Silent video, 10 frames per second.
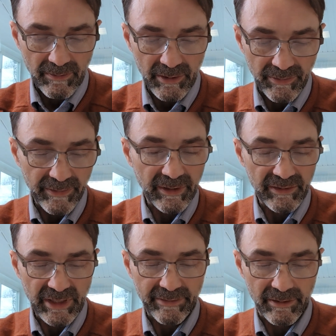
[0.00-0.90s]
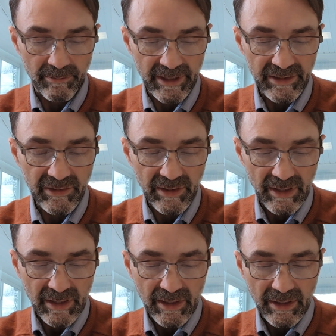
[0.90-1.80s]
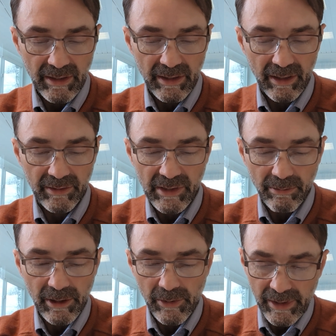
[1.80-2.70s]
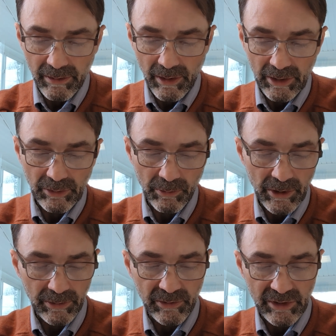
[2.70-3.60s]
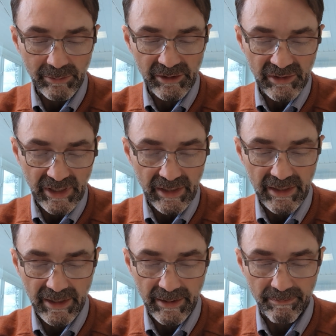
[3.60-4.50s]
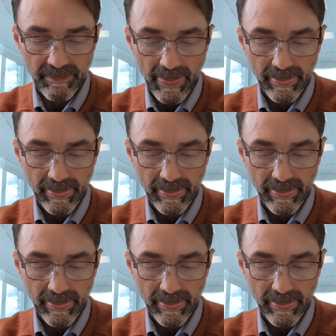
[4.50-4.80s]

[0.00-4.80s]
Verse 57 reads As they were going along the road, someone said to him,